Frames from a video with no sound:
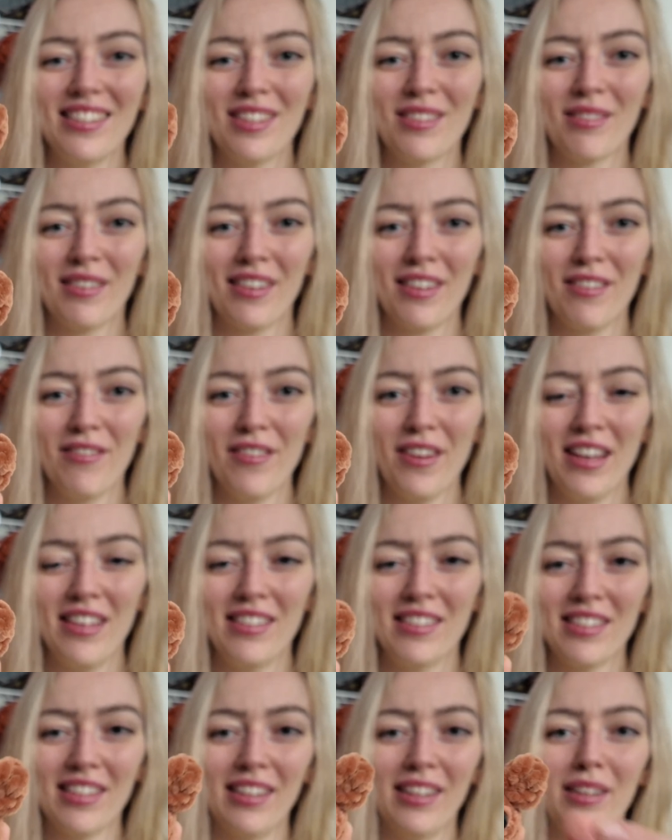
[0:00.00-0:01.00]
is one of the
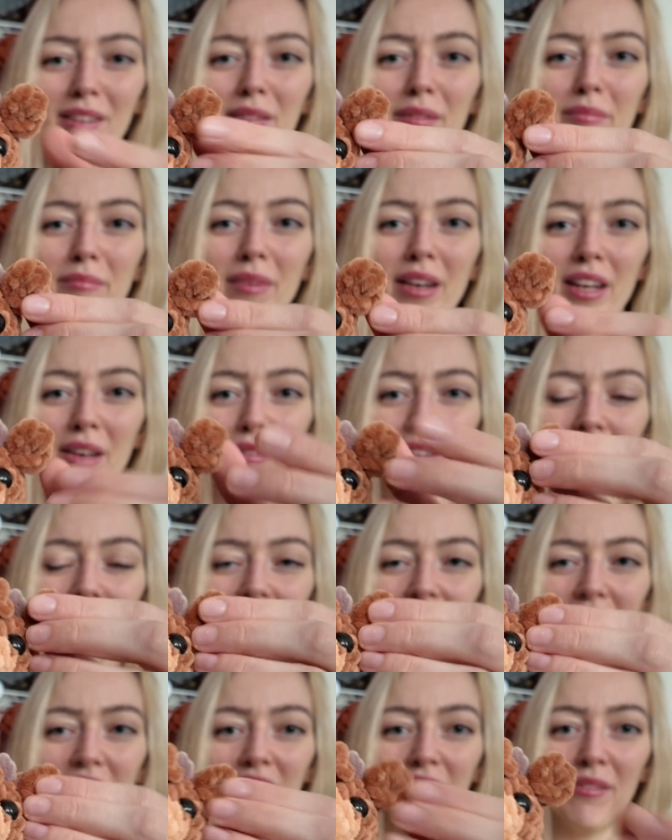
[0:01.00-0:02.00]
first little mini
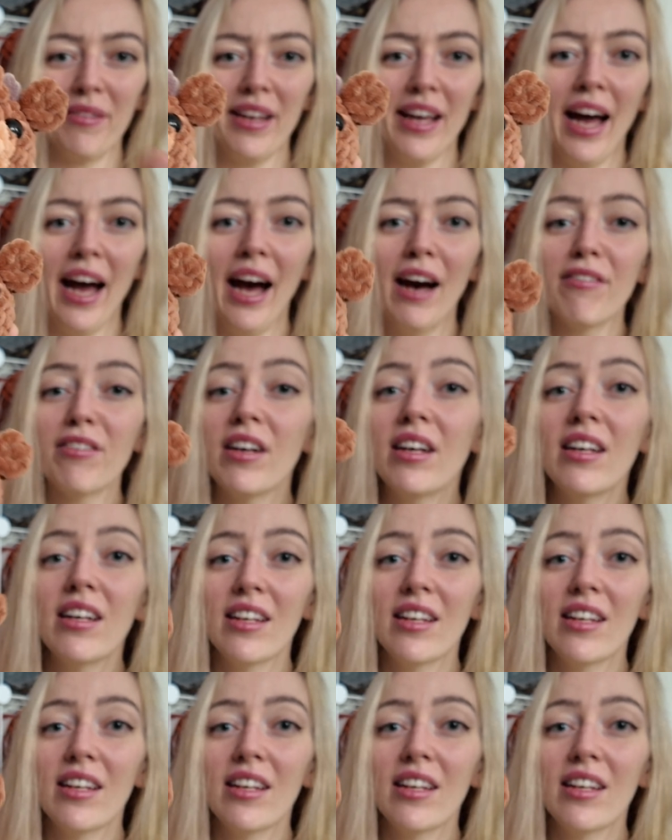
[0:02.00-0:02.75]
ones that we have.